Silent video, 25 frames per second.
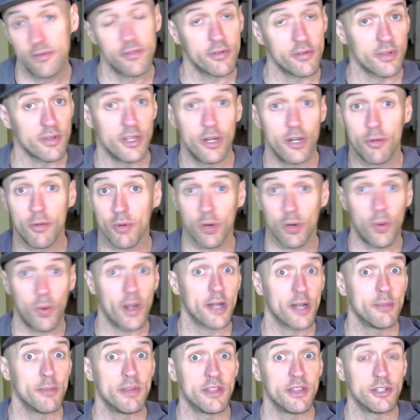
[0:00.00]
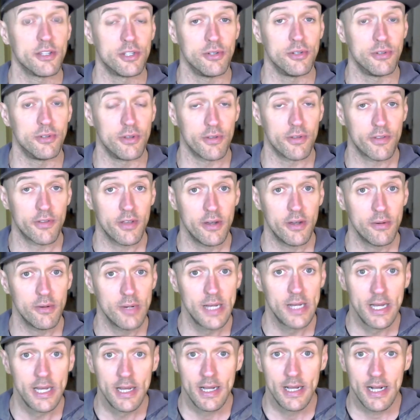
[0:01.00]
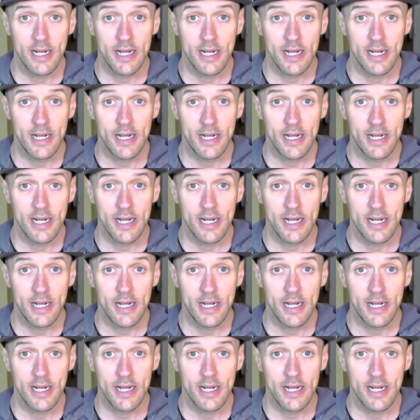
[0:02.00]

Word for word: Certainly, no requirement that you do so,